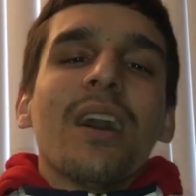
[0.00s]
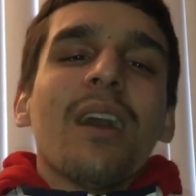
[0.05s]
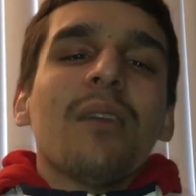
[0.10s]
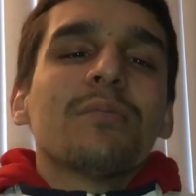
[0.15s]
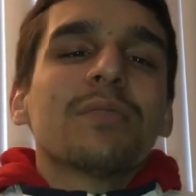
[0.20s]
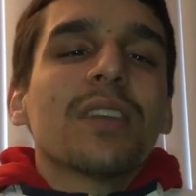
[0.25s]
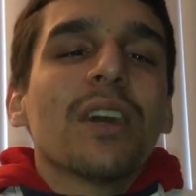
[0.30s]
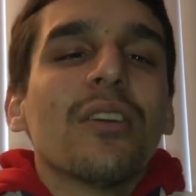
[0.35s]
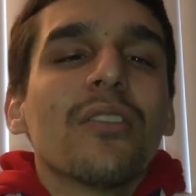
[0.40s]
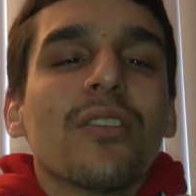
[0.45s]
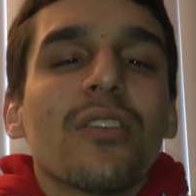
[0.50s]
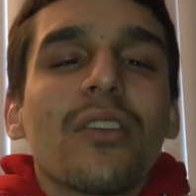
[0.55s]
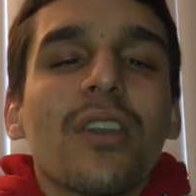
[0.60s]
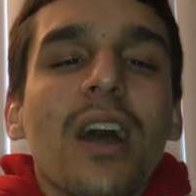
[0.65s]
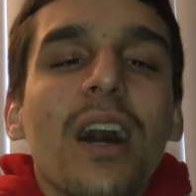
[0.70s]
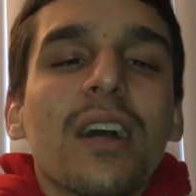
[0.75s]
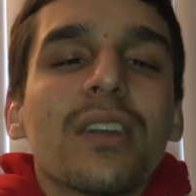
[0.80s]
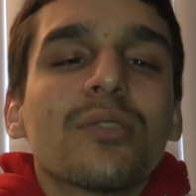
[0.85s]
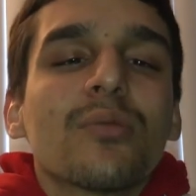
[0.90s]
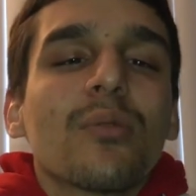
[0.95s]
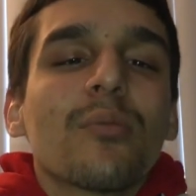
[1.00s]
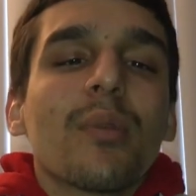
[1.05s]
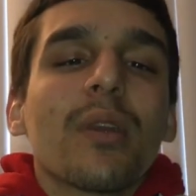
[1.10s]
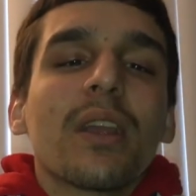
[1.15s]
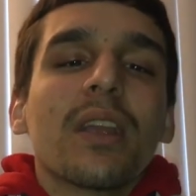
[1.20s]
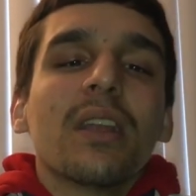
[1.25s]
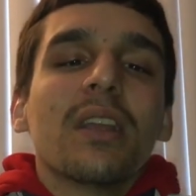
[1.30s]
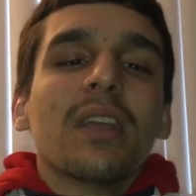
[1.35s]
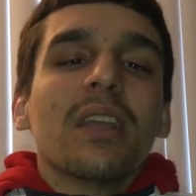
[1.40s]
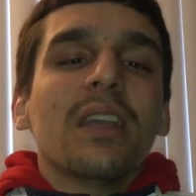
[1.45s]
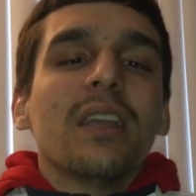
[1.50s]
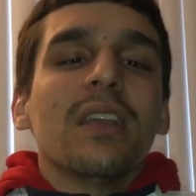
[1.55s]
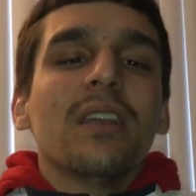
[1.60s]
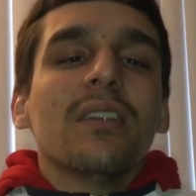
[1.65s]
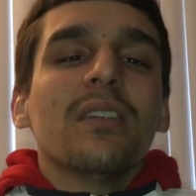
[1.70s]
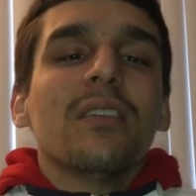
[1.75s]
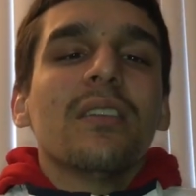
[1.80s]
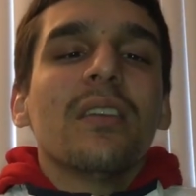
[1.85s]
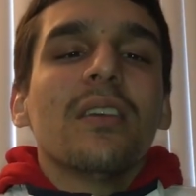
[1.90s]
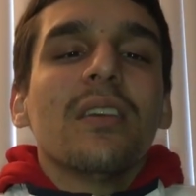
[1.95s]
I'm telling you guys, we're bringing the
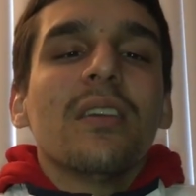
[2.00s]
heat.